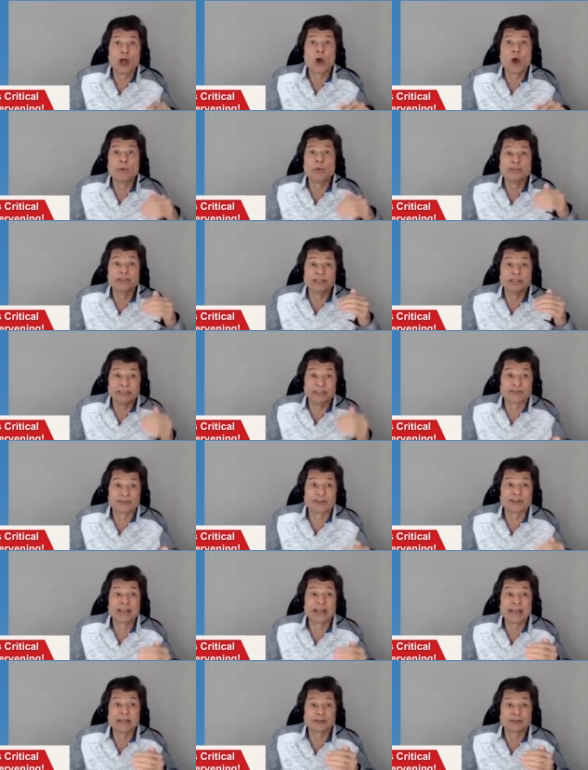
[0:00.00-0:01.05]
with the different
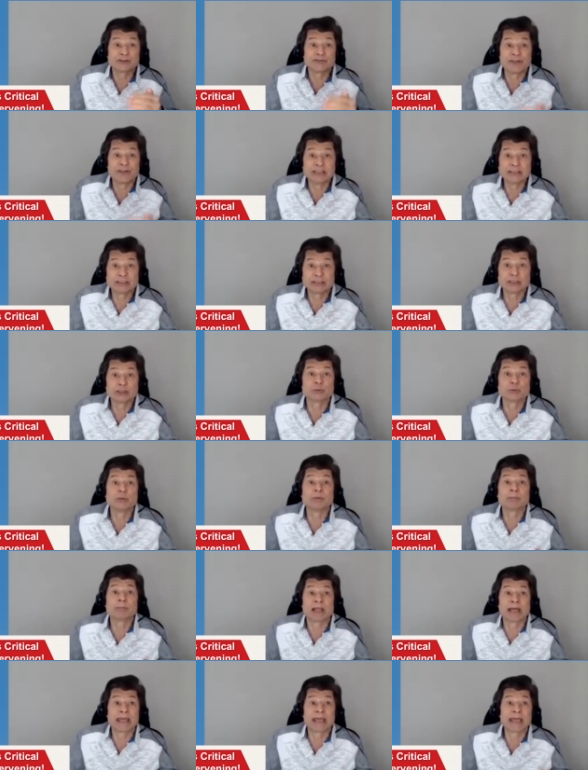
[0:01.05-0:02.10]
interventions we
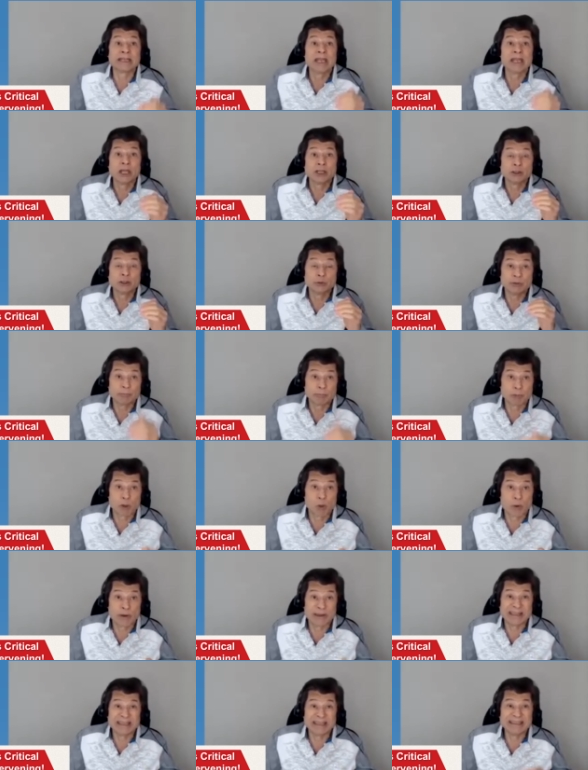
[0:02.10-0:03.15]
plan to
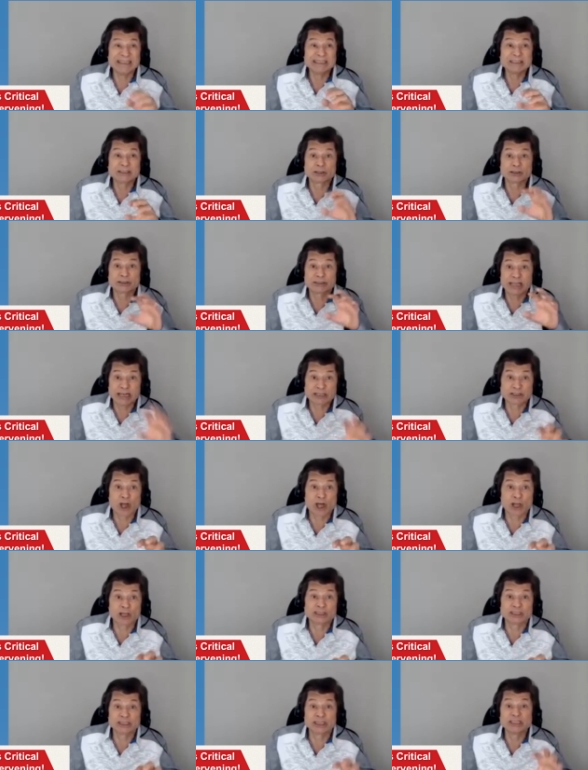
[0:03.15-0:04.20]
employ. And these are
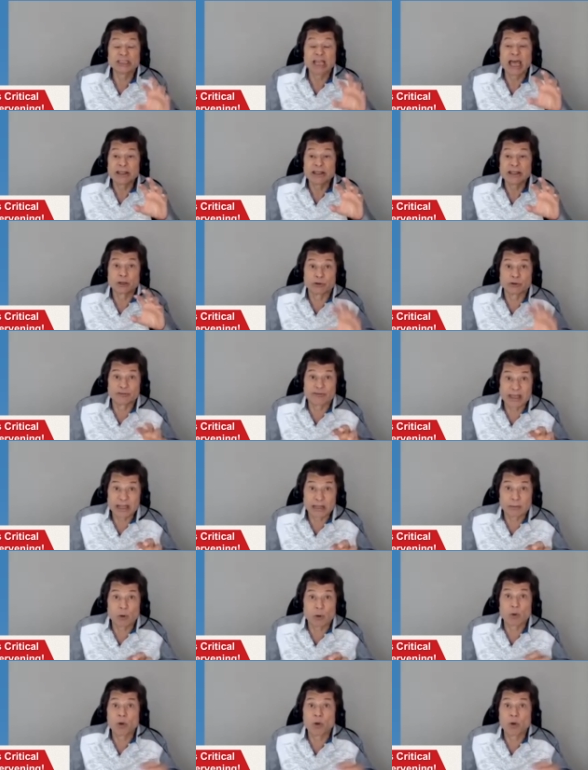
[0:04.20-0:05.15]
technologies that are available